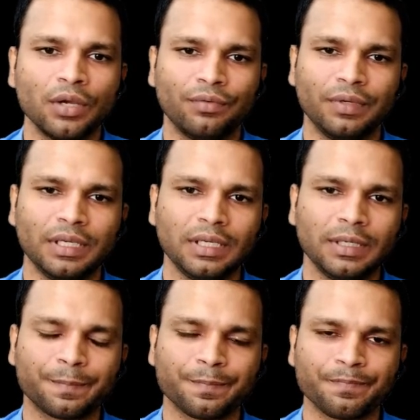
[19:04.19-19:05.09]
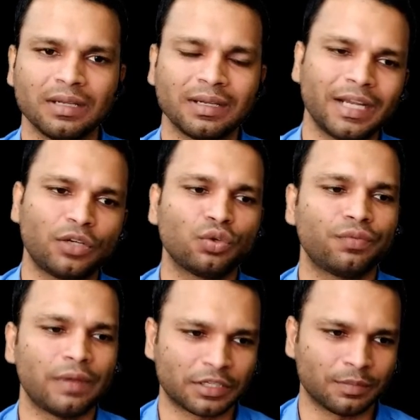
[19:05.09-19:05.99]
we get 2
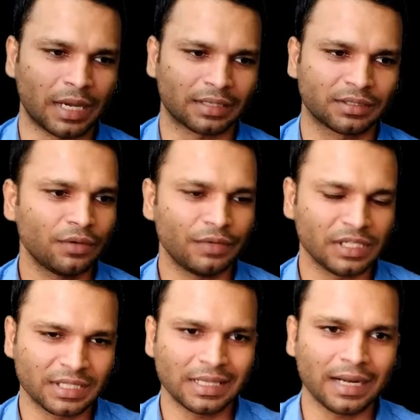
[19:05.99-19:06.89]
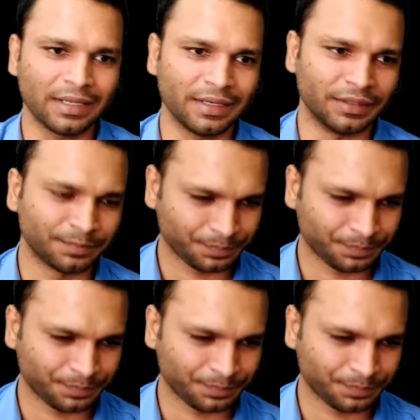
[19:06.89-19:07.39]
flashbacks. We'll see that here.